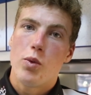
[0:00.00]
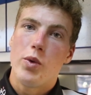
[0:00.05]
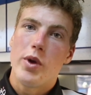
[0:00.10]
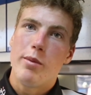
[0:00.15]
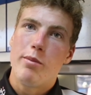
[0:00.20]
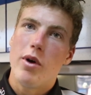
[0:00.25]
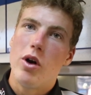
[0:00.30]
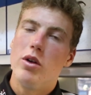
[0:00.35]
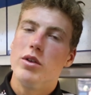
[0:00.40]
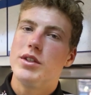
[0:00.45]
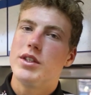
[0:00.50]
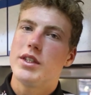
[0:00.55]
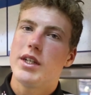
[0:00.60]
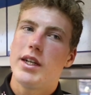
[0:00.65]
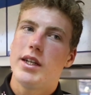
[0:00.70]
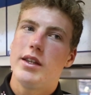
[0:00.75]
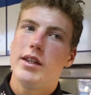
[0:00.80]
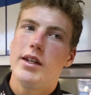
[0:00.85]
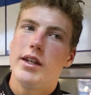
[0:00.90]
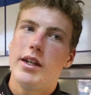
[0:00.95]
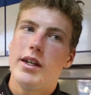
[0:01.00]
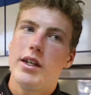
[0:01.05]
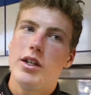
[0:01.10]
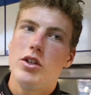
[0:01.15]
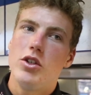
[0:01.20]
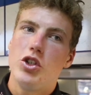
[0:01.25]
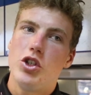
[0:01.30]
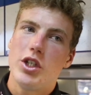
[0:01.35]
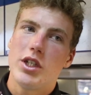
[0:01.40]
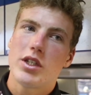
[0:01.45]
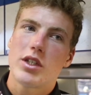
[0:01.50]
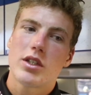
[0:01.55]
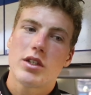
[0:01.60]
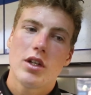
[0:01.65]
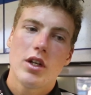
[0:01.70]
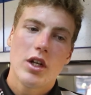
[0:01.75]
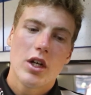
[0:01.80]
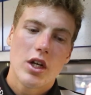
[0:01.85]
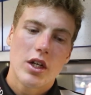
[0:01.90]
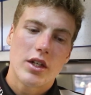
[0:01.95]
we both said that just
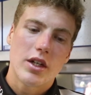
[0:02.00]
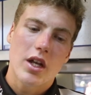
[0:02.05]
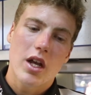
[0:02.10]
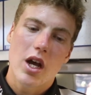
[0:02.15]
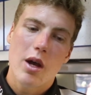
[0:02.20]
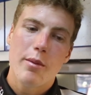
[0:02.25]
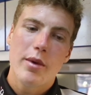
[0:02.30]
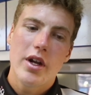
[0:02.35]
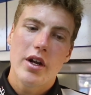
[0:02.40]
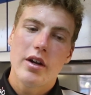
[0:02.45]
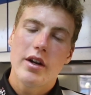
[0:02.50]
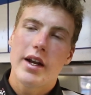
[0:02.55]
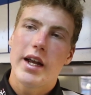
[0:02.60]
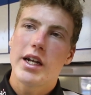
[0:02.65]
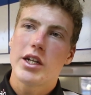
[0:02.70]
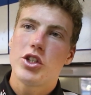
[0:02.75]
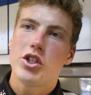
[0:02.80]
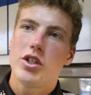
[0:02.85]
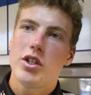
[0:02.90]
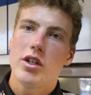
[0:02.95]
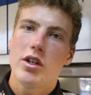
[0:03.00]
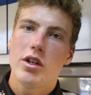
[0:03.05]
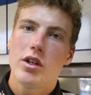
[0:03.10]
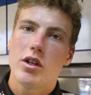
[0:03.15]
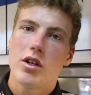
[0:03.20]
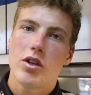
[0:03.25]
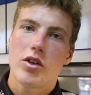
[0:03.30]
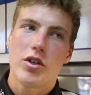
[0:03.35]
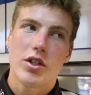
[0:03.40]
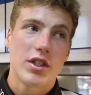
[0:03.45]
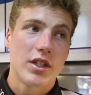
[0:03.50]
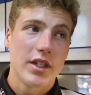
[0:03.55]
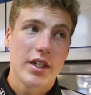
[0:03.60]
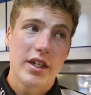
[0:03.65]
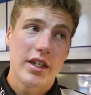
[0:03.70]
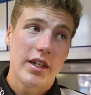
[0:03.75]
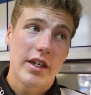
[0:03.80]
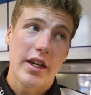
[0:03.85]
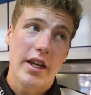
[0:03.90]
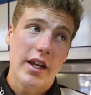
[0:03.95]
to come here next year,
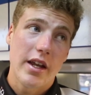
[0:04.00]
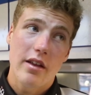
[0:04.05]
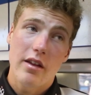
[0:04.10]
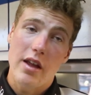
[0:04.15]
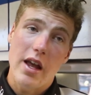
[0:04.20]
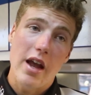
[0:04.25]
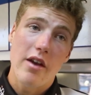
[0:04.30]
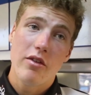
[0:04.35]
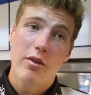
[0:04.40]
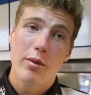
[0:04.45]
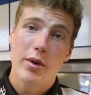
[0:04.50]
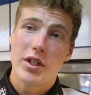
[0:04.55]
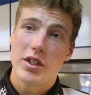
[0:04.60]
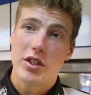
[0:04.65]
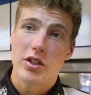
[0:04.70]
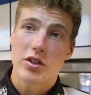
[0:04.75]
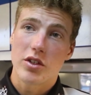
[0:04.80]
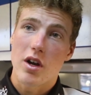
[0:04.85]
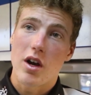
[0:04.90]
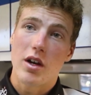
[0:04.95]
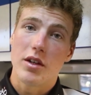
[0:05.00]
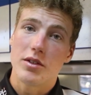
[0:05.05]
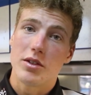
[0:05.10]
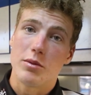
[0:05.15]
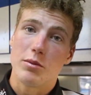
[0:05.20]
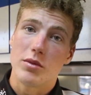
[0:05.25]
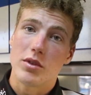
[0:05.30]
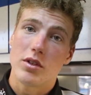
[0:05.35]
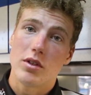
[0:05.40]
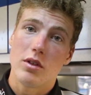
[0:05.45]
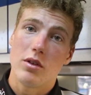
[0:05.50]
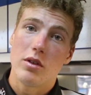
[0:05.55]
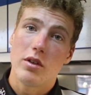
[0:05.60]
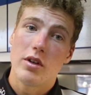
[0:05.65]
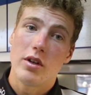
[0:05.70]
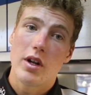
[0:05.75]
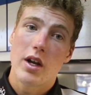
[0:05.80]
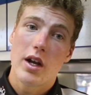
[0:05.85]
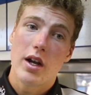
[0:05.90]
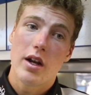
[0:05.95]
Christina, everybody's here is awesome. So
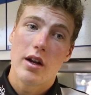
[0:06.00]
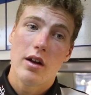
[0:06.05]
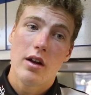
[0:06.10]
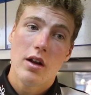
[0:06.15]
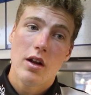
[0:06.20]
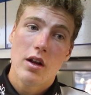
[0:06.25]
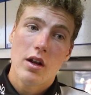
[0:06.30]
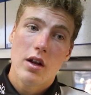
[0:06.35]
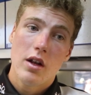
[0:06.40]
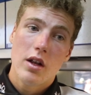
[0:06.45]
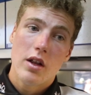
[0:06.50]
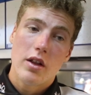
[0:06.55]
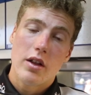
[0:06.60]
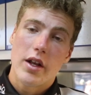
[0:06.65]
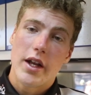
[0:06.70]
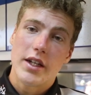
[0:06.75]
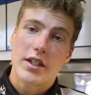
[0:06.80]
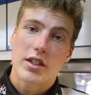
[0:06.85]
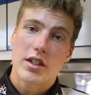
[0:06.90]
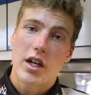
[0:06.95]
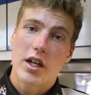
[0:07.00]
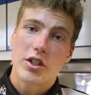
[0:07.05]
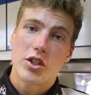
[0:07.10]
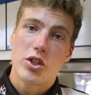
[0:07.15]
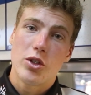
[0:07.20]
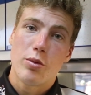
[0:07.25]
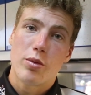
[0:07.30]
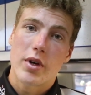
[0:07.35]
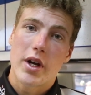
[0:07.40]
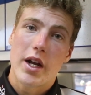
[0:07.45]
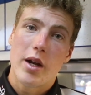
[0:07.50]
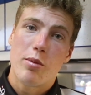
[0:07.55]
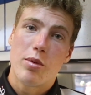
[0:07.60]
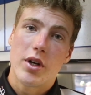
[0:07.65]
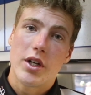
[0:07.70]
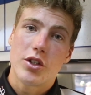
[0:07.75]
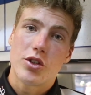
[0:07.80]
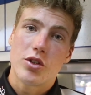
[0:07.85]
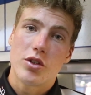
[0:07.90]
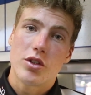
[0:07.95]
they're not, it's not super high
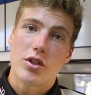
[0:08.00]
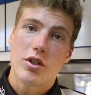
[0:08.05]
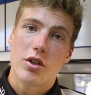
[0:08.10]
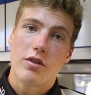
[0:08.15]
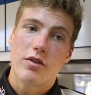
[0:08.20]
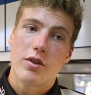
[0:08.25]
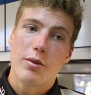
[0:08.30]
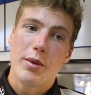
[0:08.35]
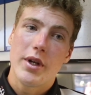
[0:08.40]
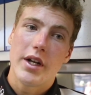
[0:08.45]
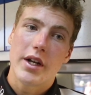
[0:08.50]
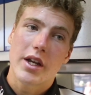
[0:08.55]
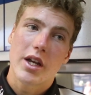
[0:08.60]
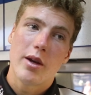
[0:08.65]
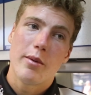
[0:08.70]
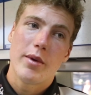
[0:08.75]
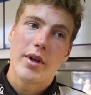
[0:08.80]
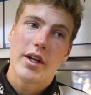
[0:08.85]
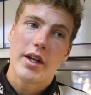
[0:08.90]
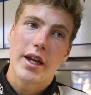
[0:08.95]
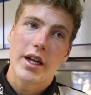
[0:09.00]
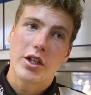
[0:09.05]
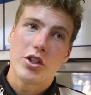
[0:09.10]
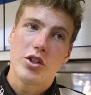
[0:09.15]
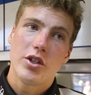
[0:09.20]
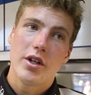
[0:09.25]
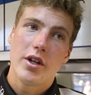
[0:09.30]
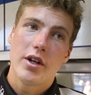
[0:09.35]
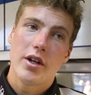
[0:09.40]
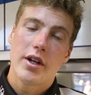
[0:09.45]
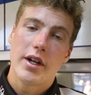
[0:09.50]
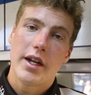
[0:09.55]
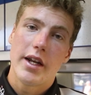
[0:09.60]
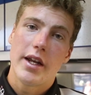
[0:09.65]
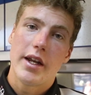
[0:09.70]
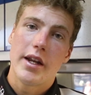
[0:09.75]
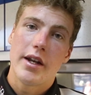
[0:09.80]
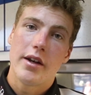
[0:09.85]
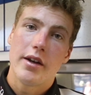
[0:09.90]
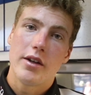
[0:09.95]
pressure. So for me to come in next year
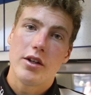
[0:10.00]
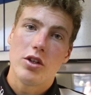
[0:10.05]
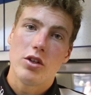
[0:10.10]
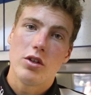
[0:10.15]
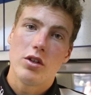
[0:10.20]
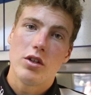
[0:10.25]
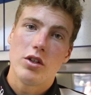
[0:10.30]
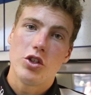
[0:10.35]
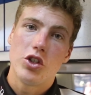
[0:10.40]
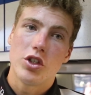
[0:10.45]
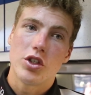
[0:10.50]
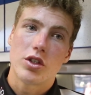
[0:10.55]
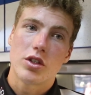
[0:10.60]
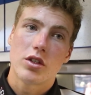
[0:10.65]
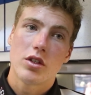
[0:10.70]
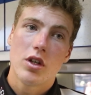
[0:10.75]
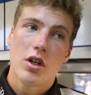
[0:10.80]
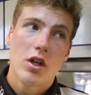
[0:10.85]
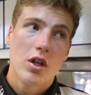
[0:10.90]
and just